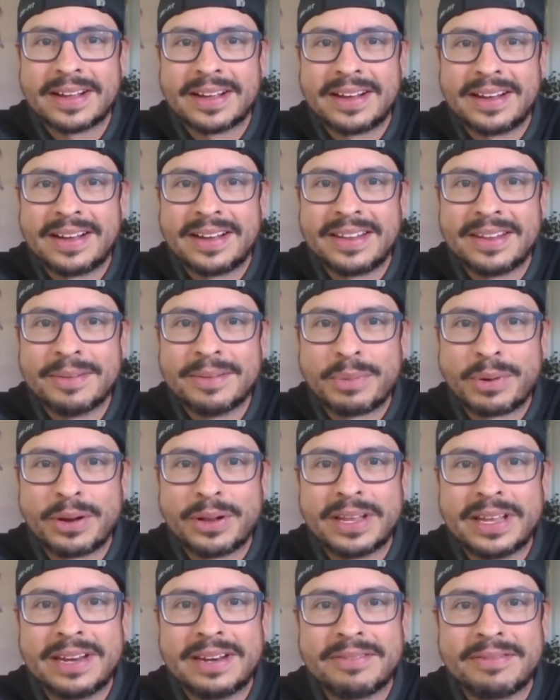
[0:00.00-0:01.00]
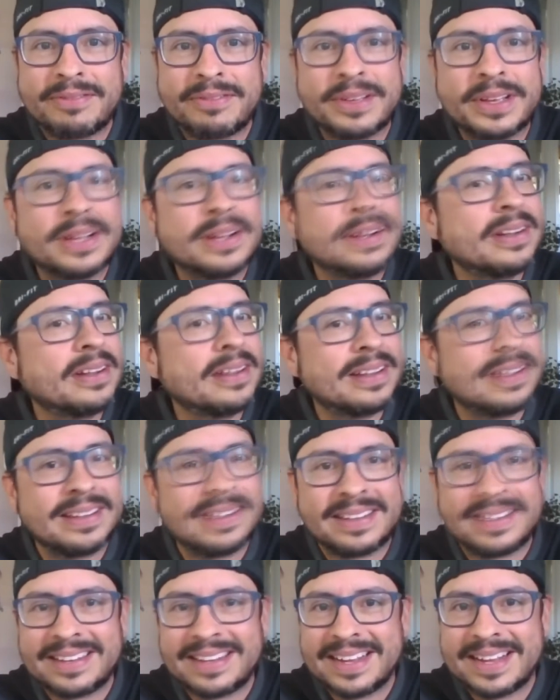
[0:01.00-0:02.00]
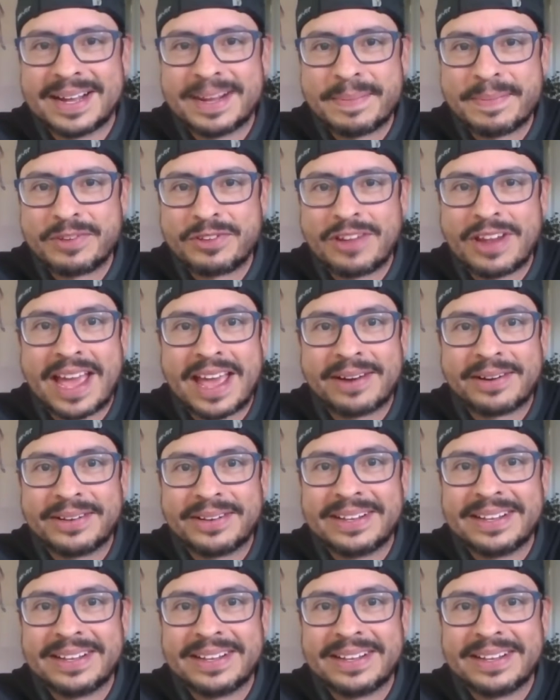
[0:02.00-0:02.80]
on the Berlin Phil channel.